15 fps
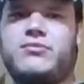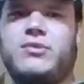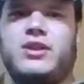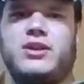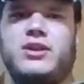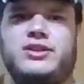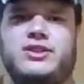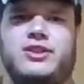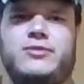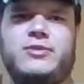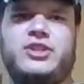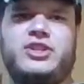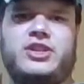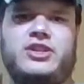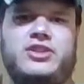it's so
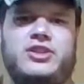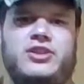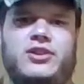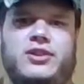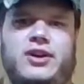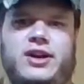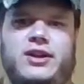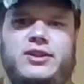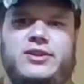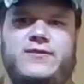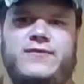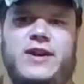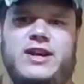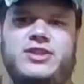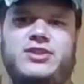much easier and it's
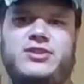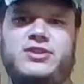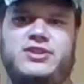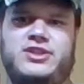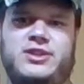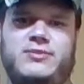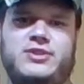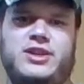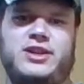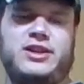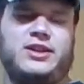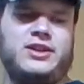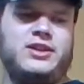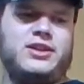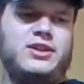faster, it seems like,
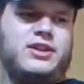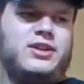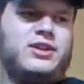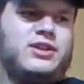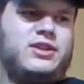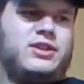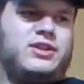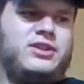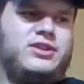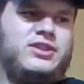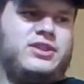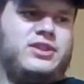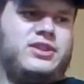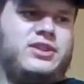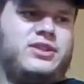because
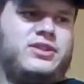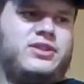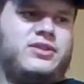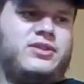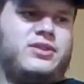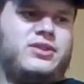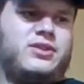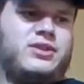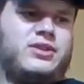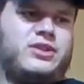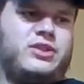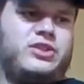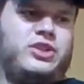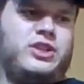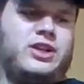
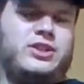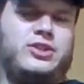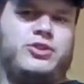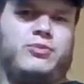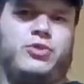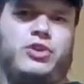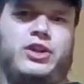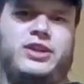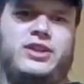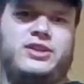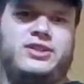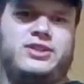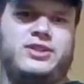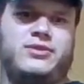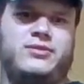you got two
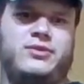blades.